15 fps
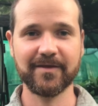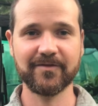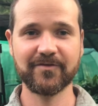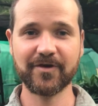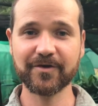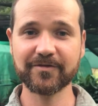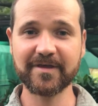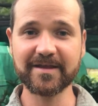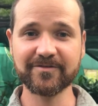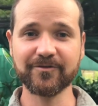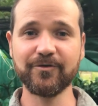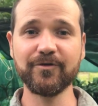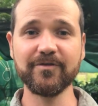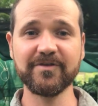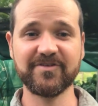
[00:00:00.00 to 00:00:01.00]
So that's
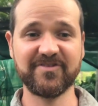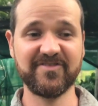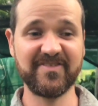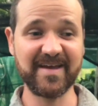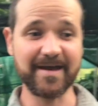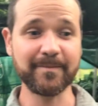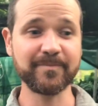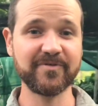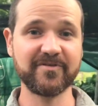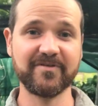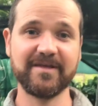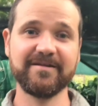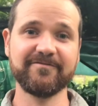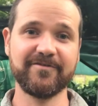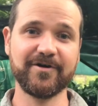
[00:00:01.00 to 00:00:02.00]
all the
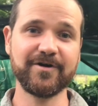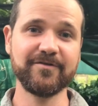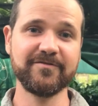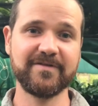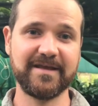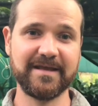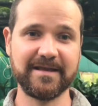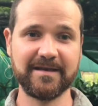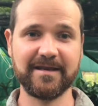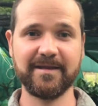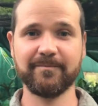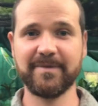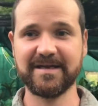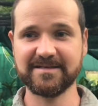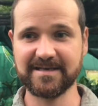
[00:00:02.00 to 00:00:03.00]
steps involved
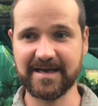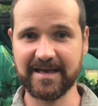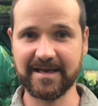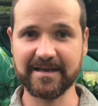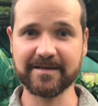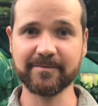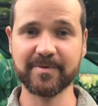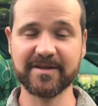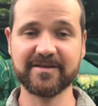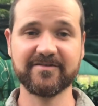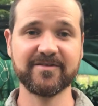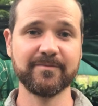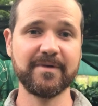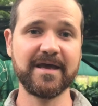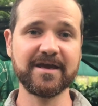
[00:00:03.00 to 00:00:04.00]
in maintaining, but
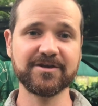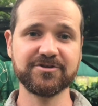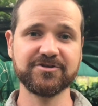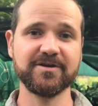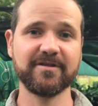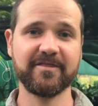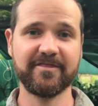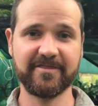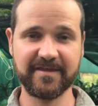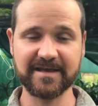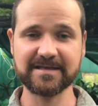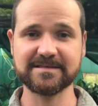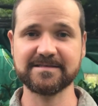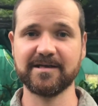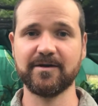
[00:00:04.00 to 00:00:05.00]
there's some extra
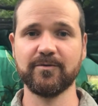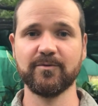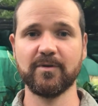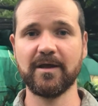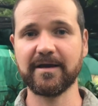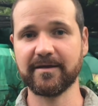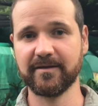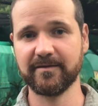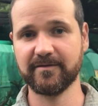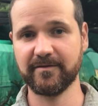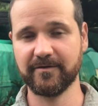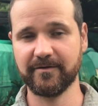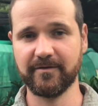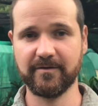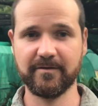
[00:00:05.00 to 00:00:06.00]
things that I would like
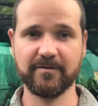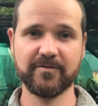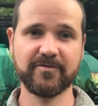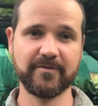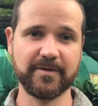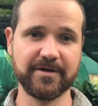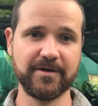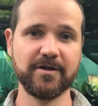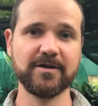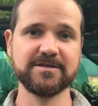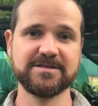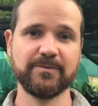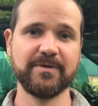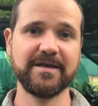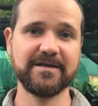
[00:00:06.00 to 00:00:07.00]
to
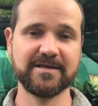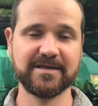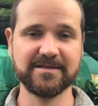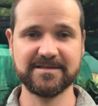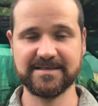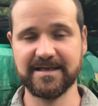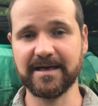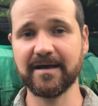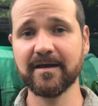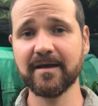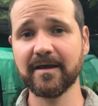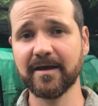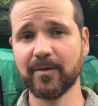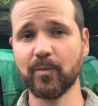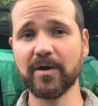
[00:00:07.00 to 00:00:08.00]
acknowledge that we need to consider.
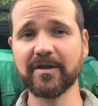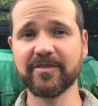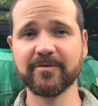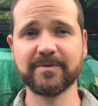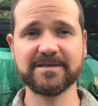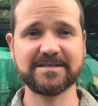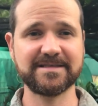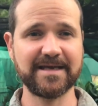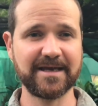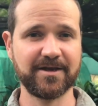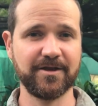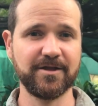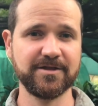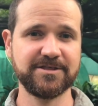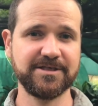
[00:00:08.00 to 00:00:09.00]
And one of them is
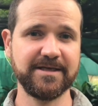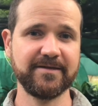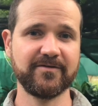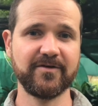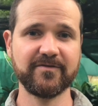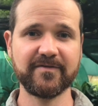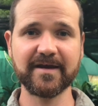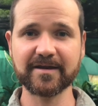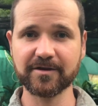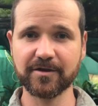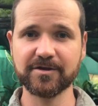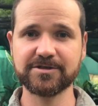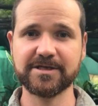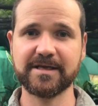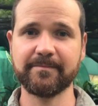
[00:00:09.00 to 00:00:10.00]
technology. So
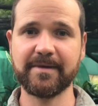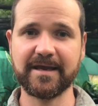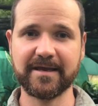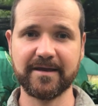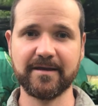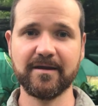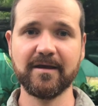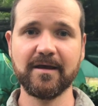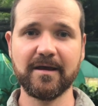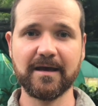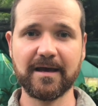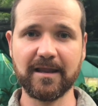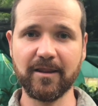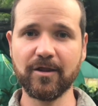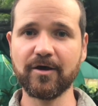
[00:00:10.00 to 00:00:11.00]
technology can make it
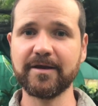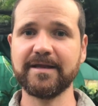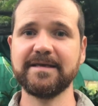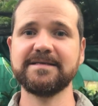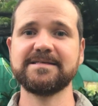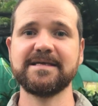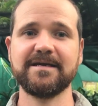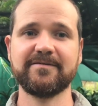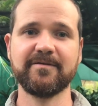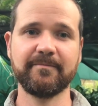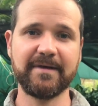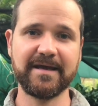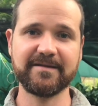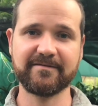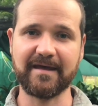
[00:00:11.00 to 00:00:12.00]
a lot easier to
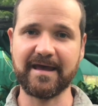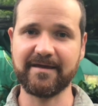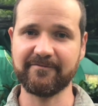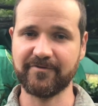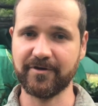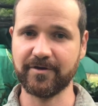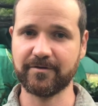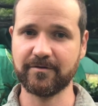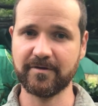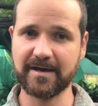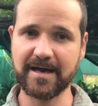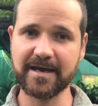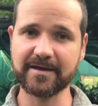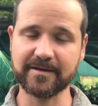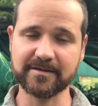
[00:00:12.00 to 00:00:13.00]
maintain vertical
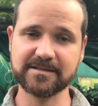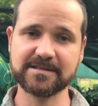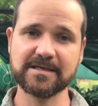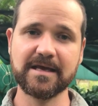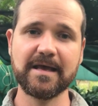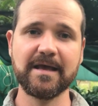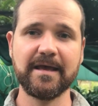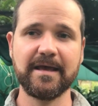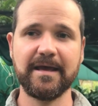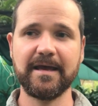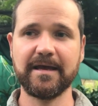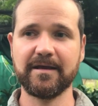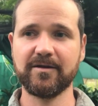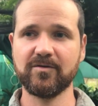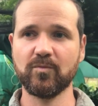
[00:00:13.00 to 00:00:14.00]
gardens.
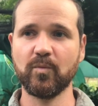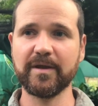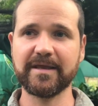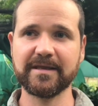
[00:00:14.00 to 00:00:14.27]
And we